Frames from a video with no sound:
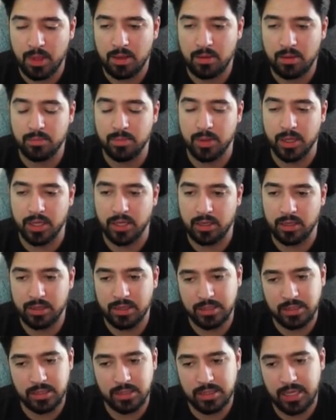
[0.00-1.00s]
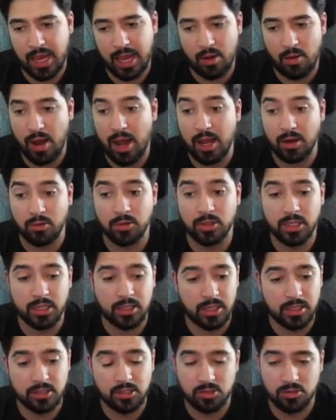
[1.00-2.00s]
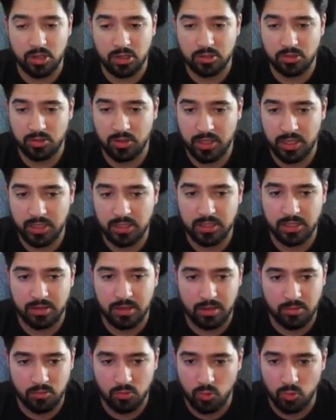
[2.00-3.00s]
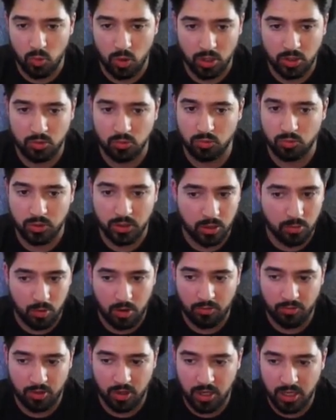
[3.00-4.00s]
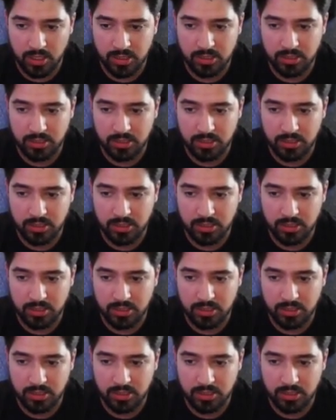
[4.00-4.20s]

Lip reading: But this is how I really like to structure things. It worked really well for us.